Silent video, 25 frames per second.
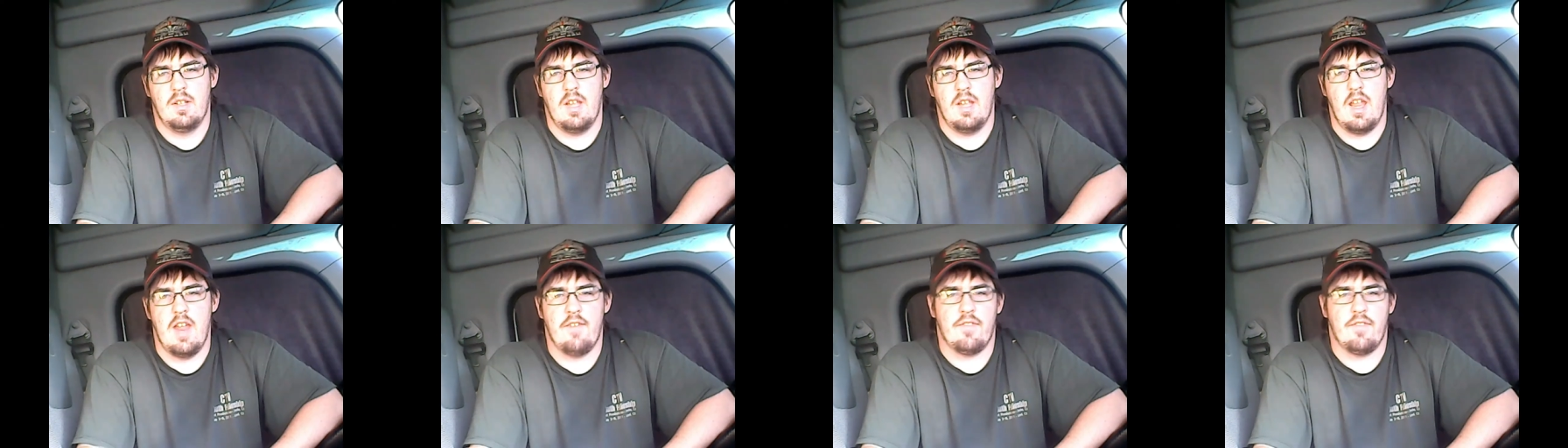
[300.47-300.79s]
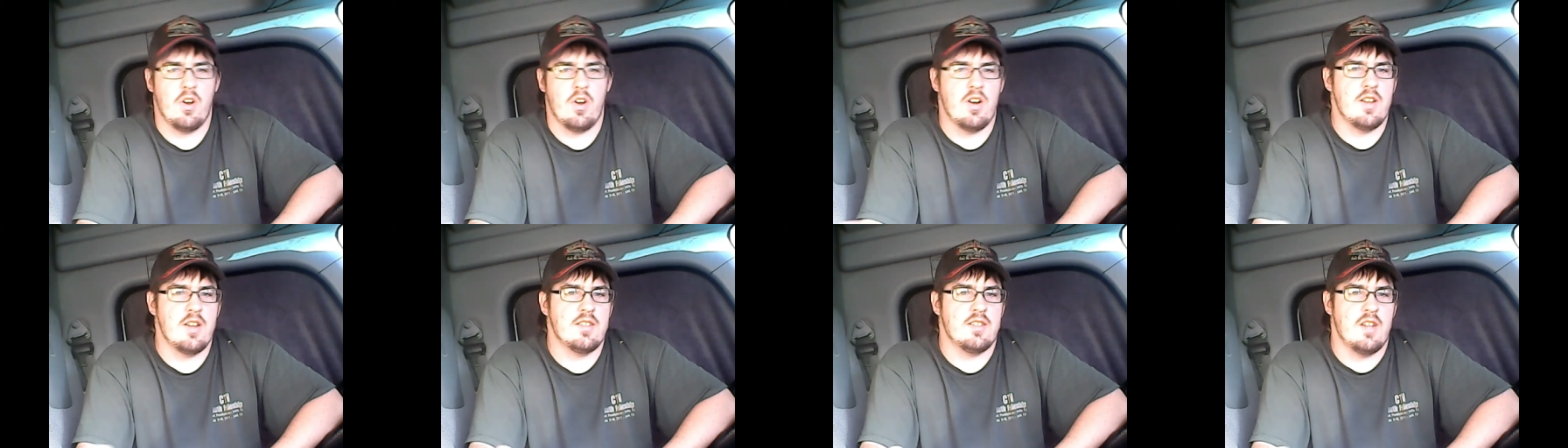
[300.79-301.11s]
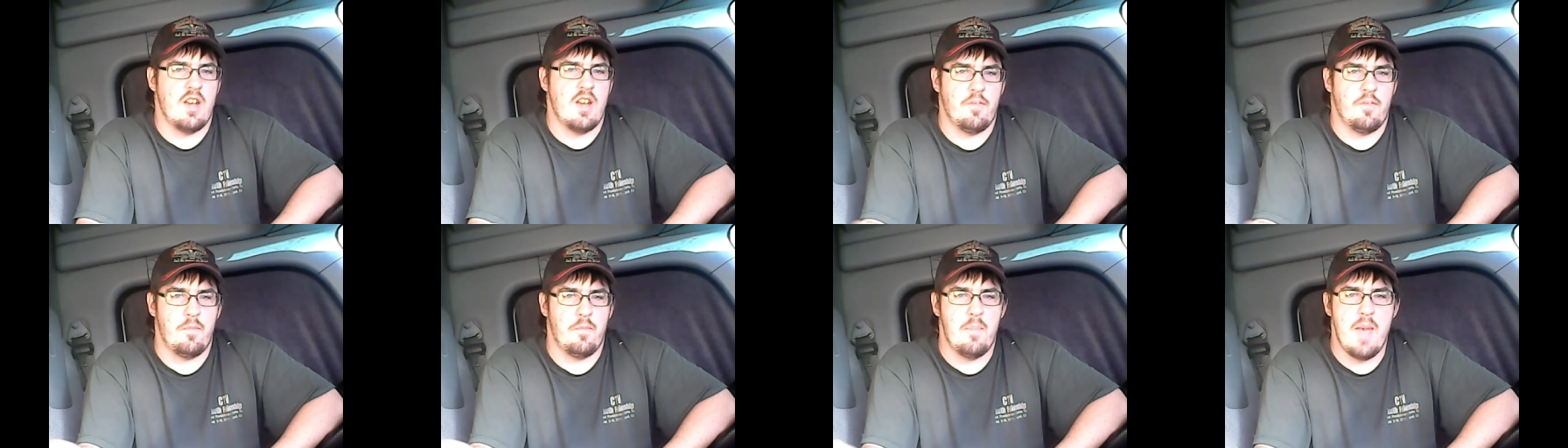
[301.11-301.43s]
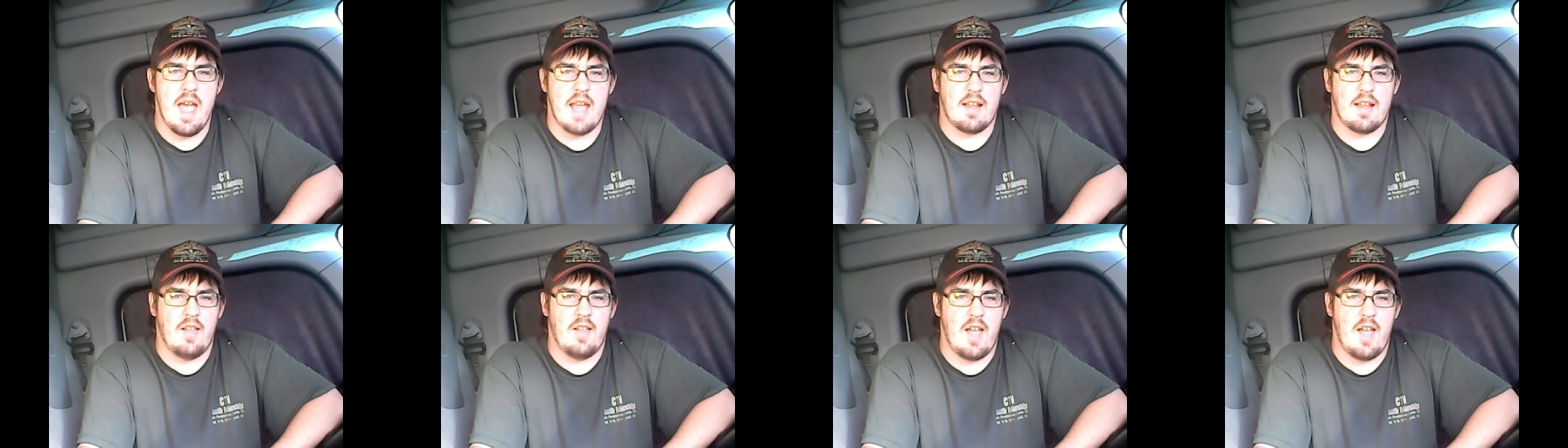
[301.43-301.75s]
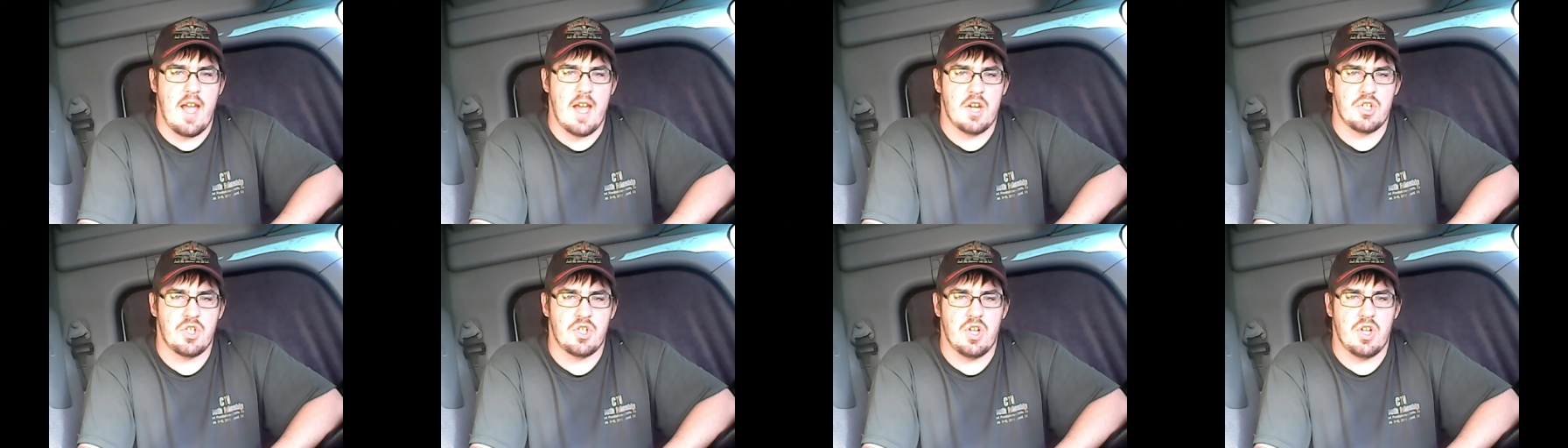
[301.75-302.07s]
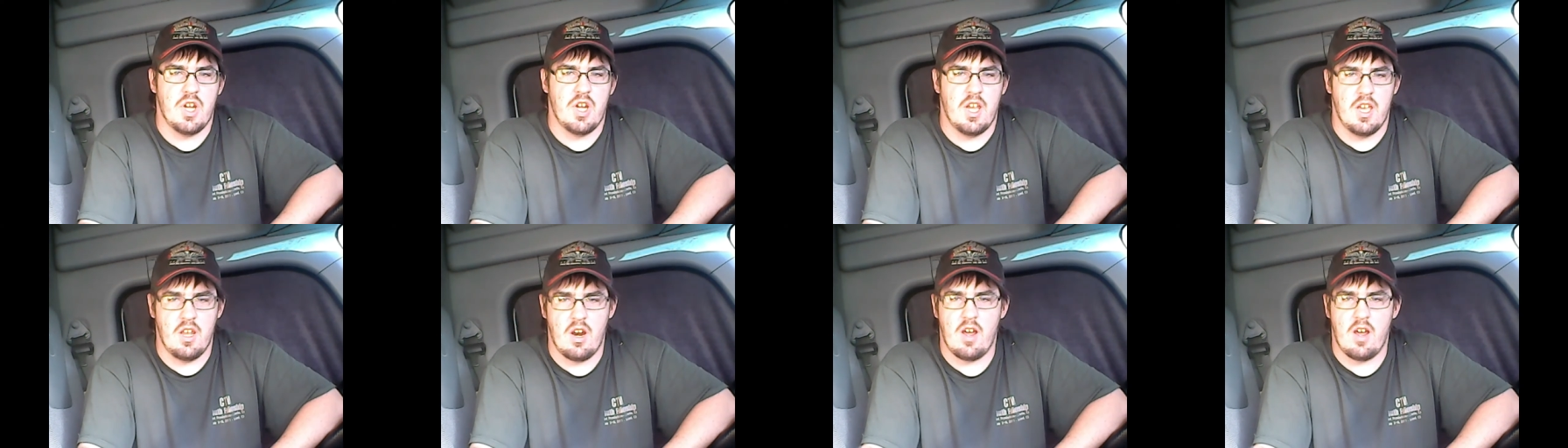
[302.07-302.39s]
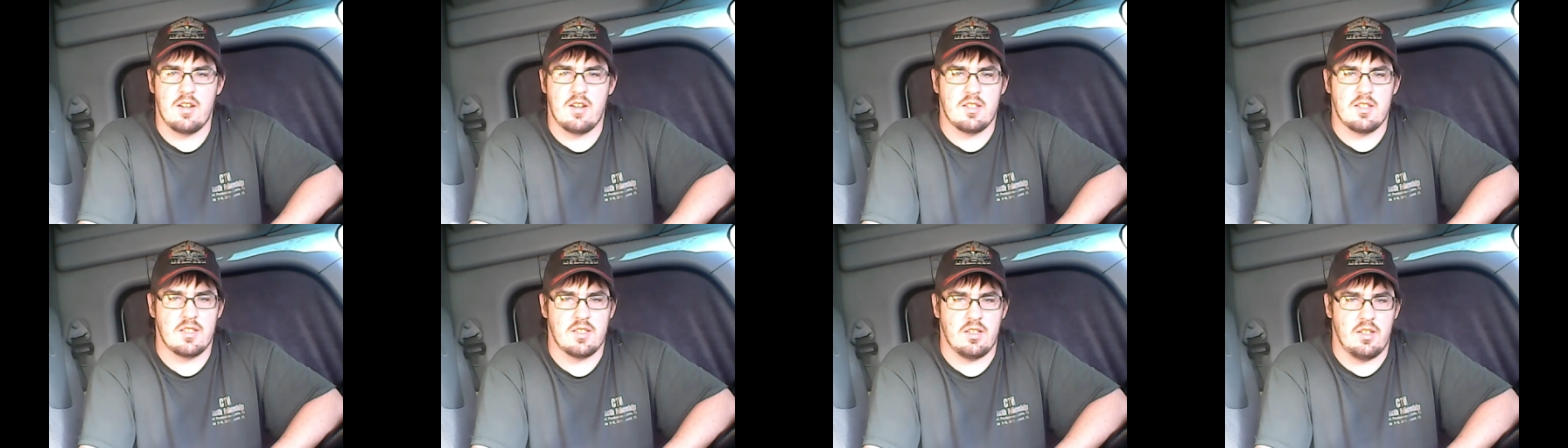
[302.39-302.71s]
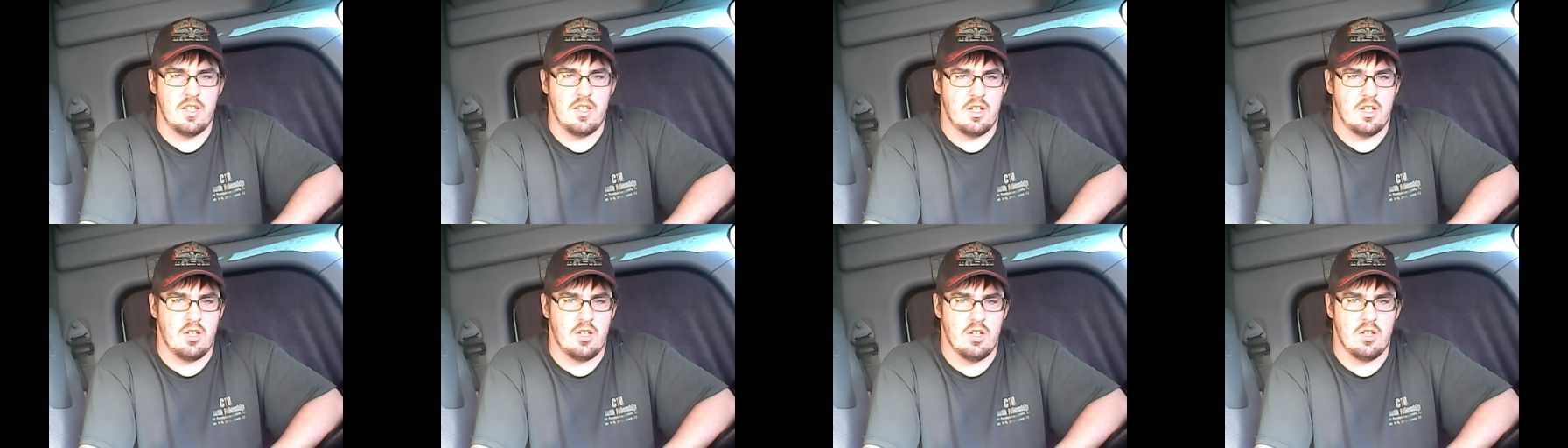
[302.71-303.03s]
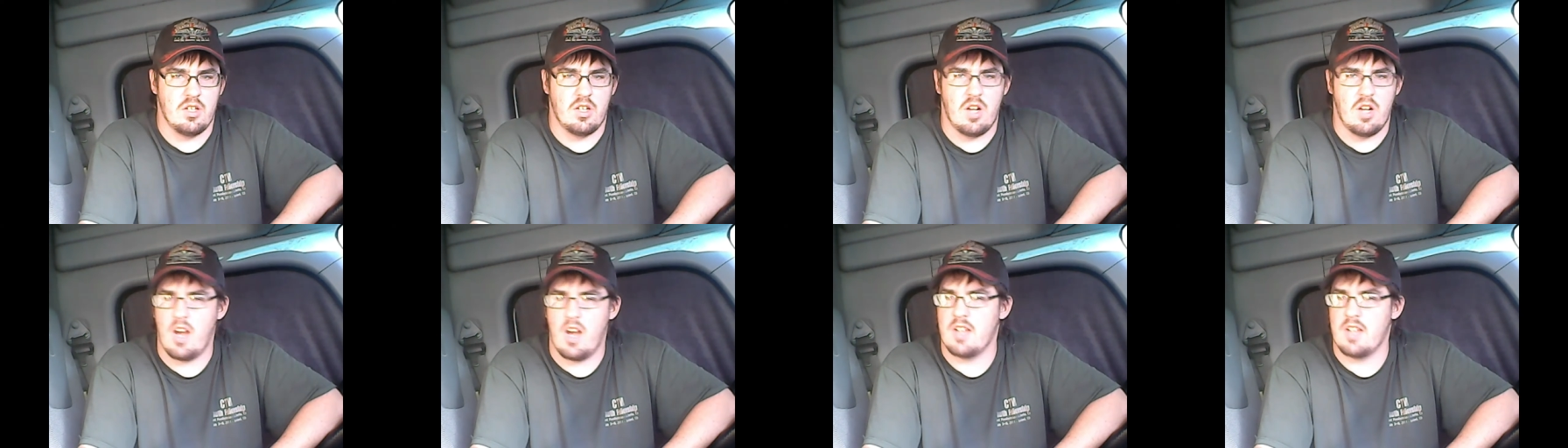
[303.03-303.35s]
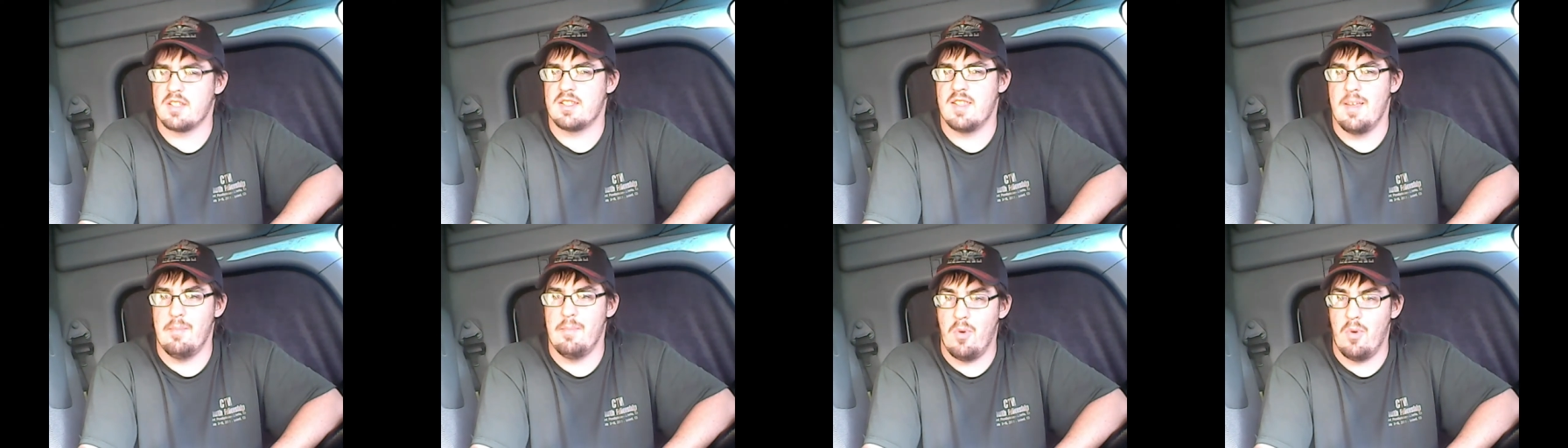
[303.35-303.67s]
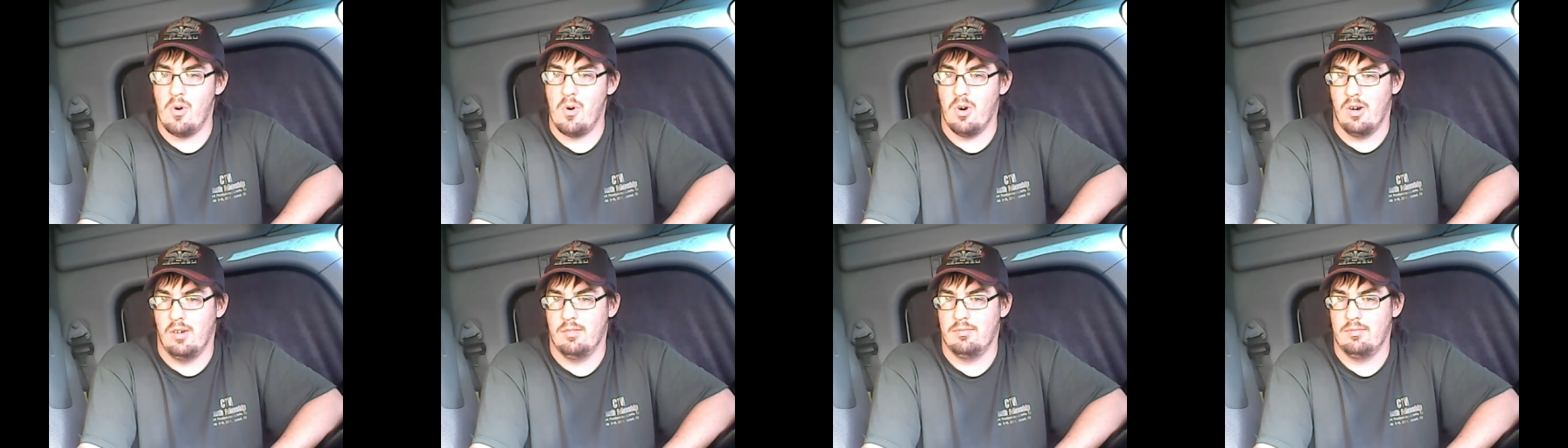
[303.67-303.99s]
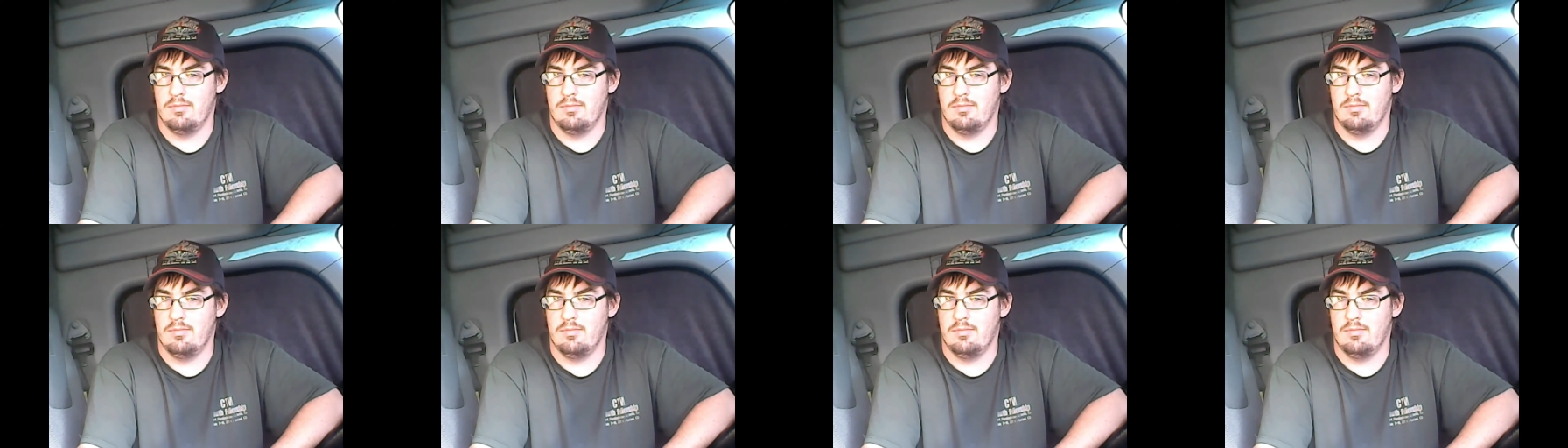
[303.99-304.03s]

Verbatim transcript: If there is enough backlash, it honestly could cost them more.